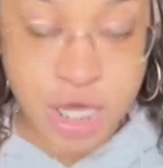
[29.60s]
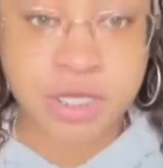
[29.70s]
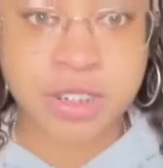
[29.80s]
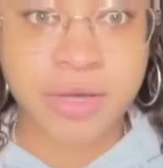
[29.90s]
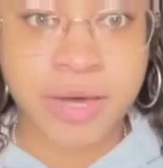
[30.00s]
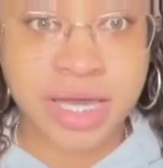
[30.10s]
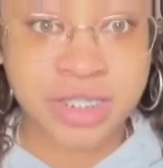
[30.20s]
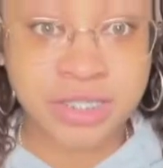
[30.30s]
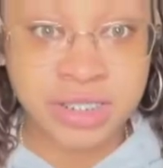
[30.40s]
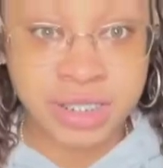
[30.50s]
So as
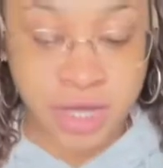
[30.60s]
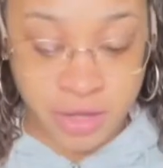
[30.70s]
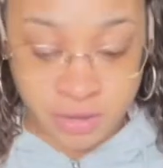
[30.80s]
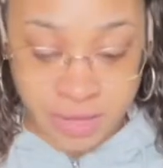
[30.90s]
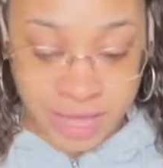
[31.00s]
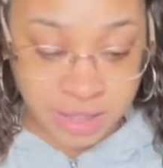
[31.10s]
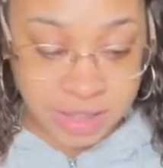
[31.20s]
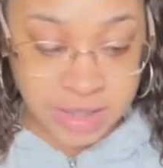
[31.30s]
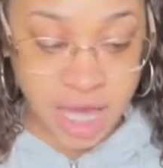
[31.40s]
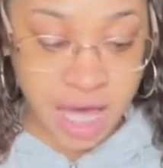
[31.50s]
you can tell at the
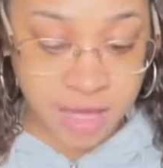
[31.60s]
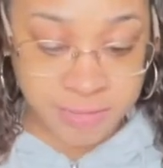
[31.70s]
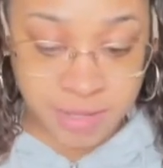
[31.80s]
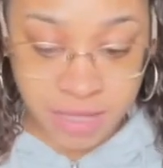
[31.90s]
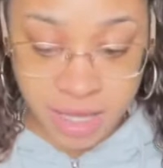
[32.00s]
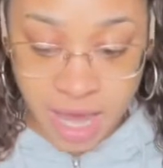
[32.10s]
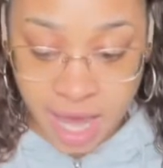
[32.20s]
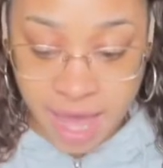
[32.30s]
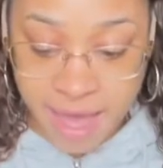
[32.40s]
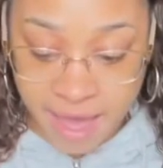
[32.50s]
top,
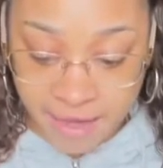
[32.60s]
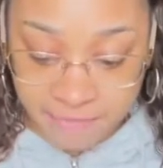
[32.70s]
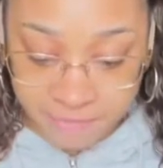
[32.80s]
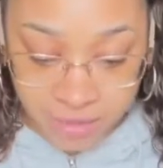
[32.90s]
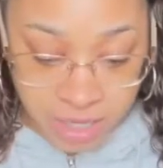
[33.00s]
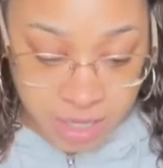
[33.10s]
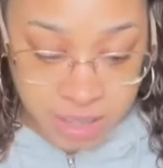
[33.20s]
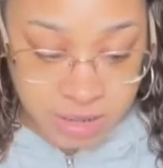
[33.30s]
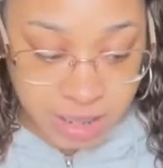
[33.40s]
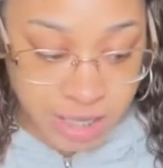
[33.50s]
I have
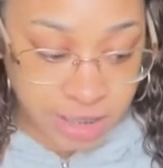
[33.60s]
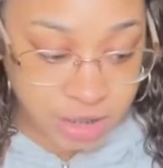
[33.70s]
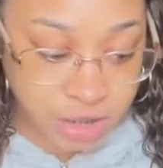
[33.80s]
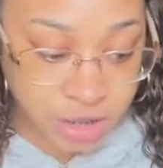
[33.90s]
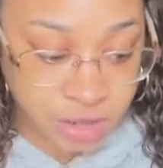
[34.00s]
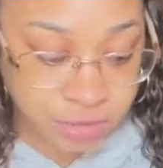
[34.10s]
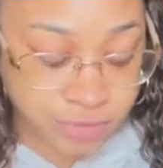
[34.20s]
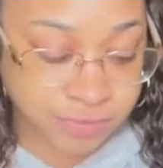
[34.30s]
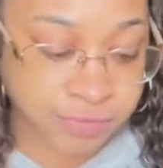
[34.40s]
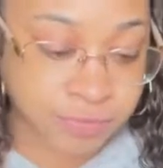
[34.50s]
like, you know,
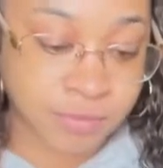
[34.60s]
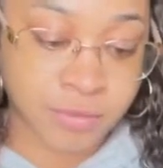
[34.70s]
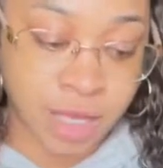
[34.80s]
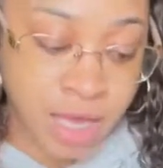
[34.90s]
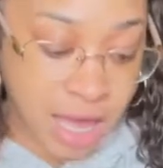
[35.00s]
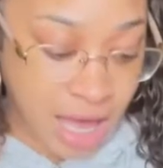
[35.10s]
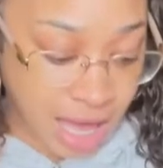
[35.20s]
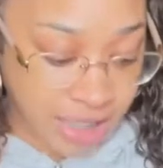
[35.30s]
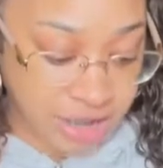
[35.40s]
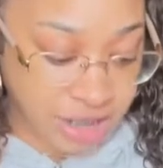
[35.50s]

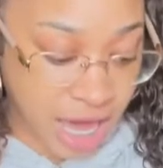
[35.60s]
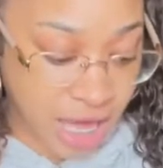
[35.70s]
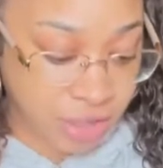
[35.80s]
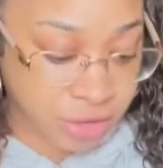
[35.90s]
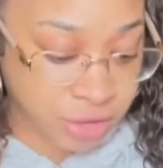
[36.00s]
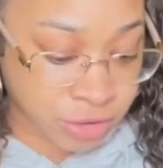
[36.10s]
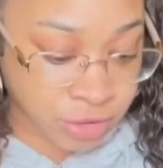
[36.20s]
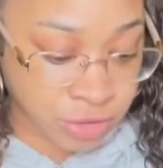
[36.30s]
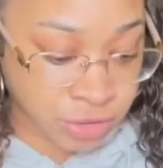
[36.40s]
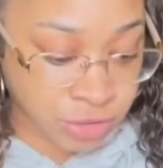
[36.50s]

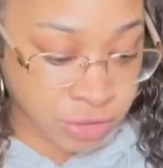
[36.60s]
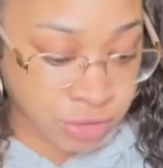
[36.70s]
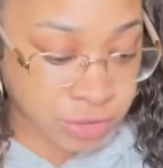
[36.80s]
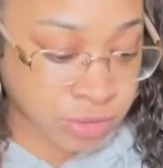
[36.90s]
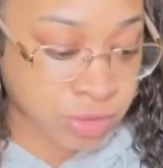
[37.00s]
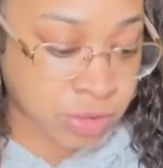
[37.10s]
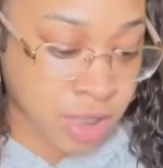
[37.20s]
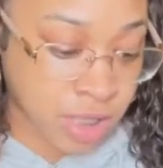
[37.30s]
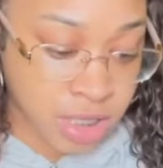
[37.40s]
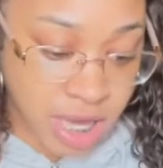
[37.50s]
eyeshadow.
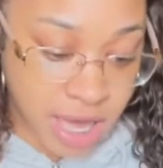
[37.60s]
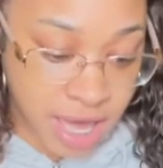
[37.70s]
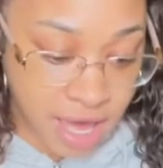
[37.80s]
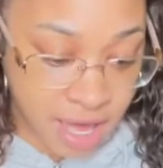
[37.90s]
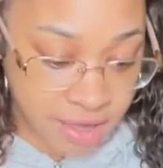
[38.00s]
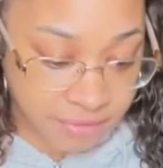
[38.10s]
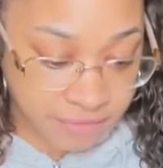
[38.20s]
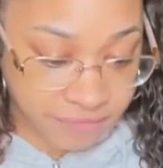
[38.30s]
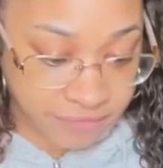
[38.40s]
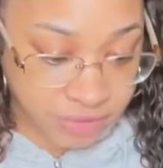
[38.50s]
I have,
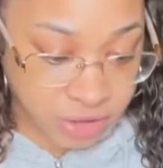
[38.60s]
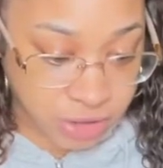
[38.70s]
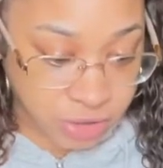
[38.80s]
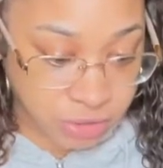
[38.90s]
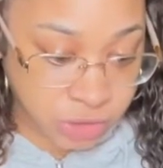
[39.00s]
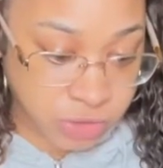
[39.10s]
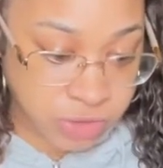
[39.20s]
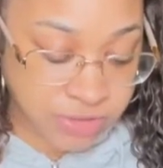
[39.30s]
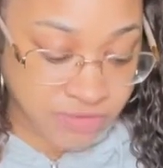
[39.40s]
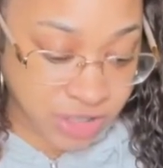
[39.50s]
you know, loose
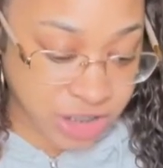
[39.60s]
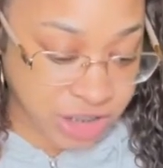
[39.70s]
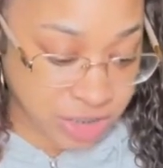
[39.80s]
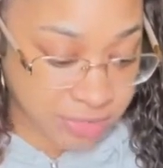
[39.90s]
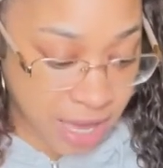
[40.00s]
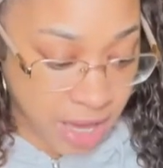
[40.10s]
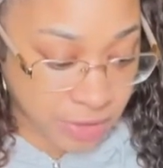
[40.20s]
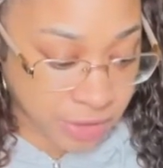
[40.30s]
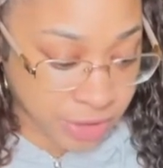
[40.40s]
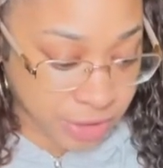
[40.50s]
finishing
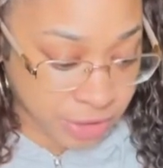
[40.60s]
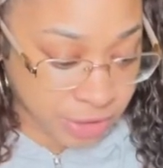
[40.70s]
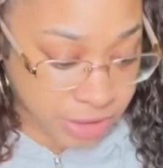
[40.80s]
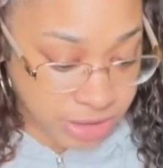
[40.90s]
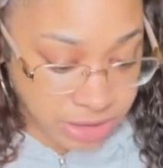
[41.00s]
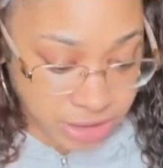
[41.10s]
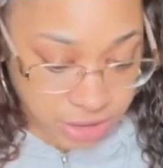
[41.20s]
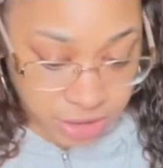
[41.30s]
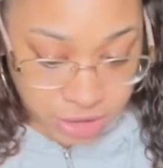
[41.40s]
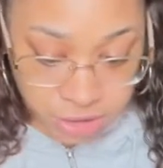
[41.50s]
powder,
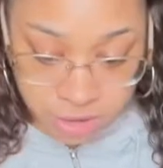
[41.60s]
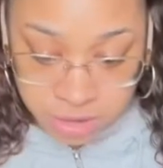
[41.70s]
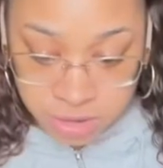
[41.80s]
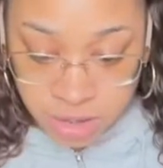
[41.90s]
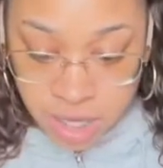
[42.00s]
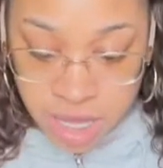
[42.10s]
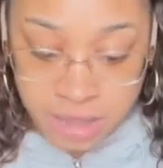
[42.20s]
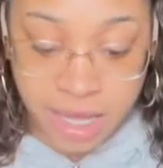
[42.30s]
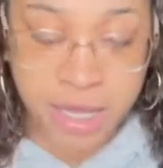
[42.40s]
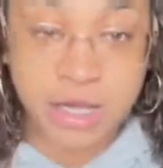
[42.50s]
concealers.
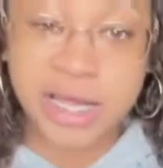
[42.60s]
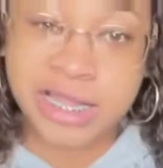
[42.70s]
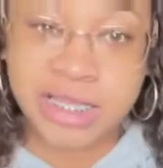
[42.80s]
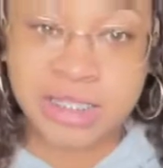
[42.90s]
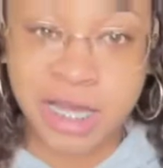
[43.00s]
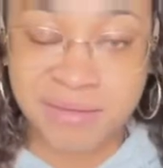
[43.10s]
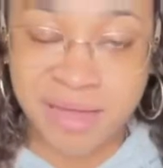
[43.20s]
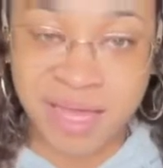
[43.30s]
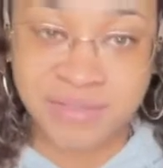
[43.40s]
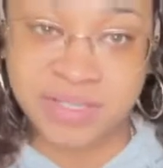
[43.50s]
Like the top
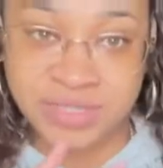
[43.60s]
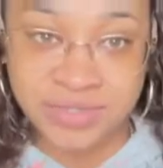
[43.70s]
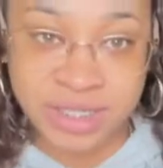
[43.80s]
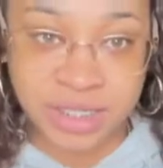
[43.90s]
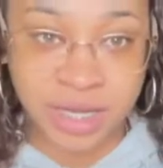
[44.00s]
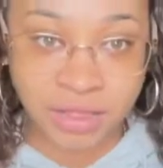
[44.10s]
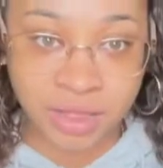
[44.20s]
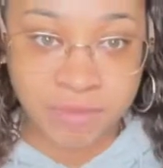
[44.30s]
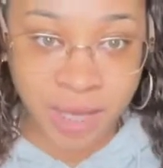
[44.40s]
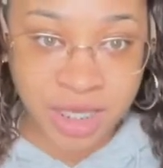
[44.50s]
half is really
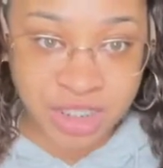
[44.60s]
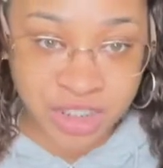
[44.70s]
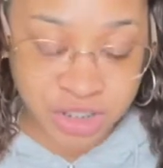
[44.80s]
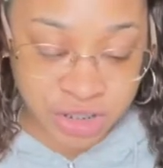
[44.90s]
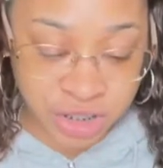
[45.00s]
nothing major.